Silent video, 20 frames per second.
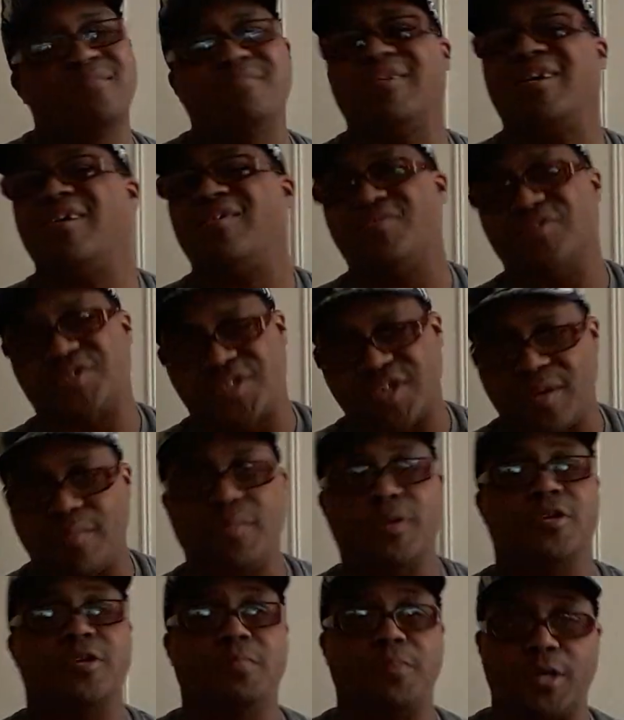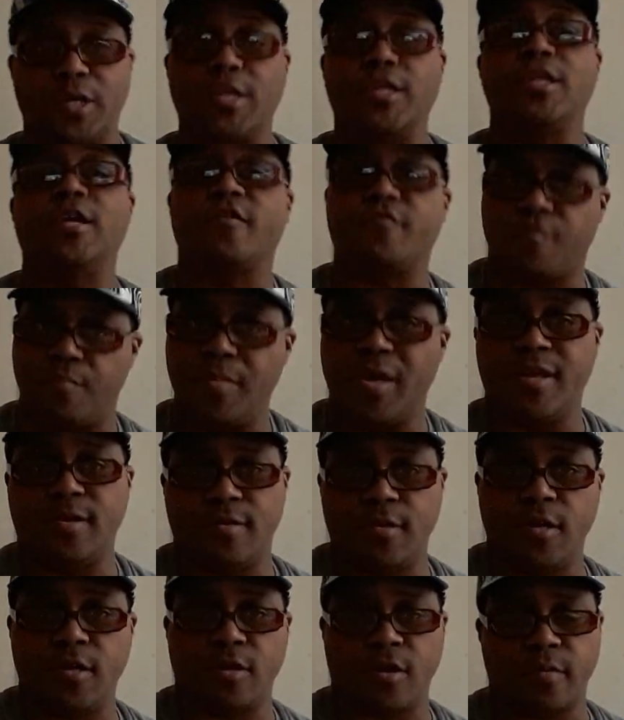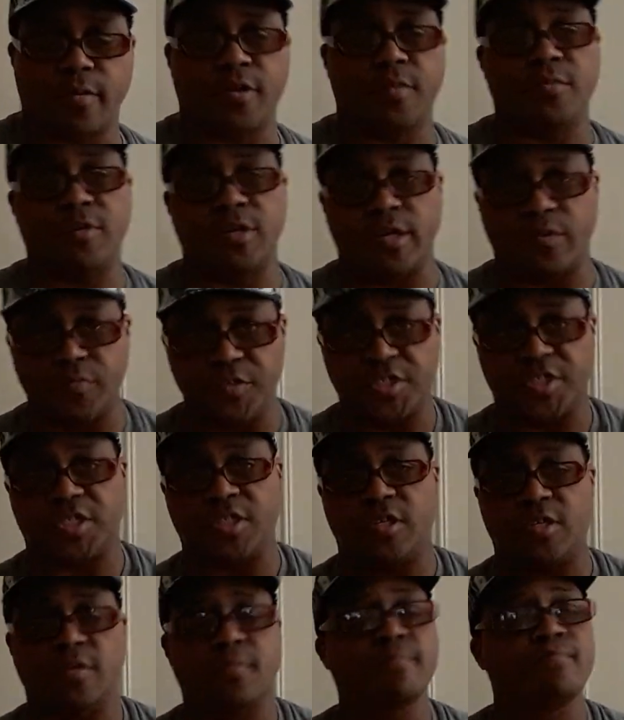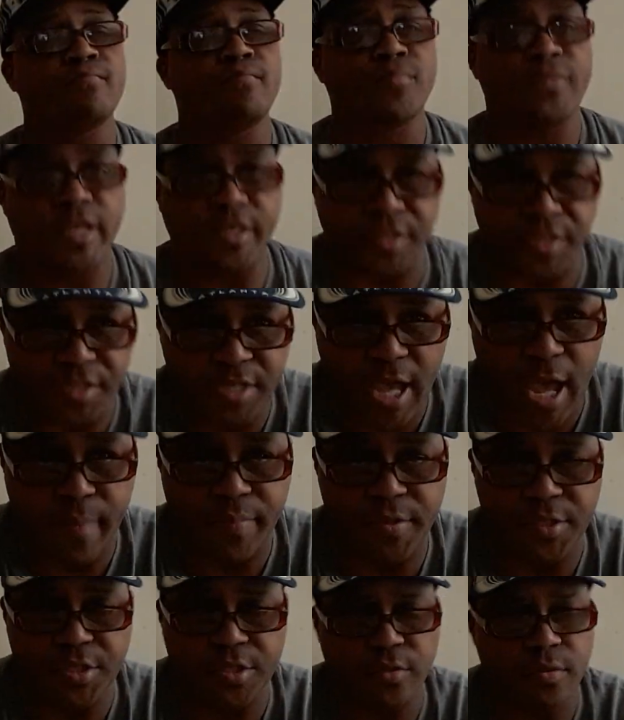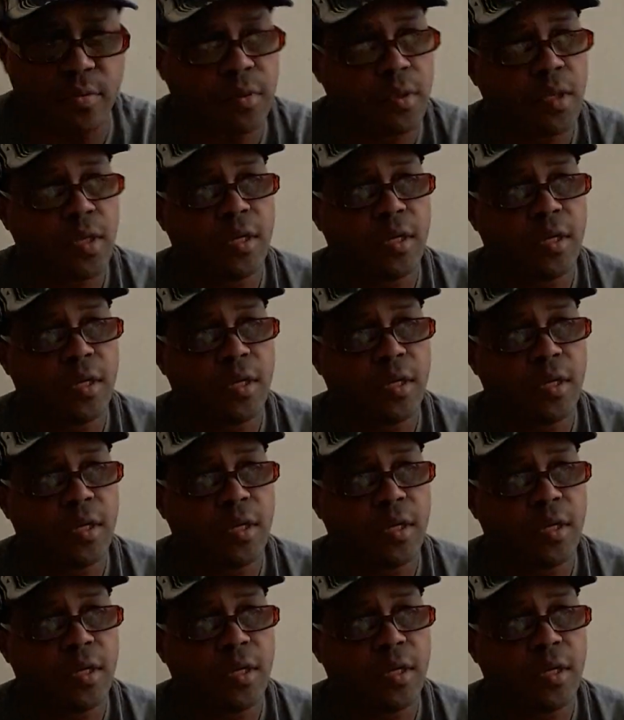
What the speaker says: I don't want to say a million, but enough men in our community that we see that this happens to.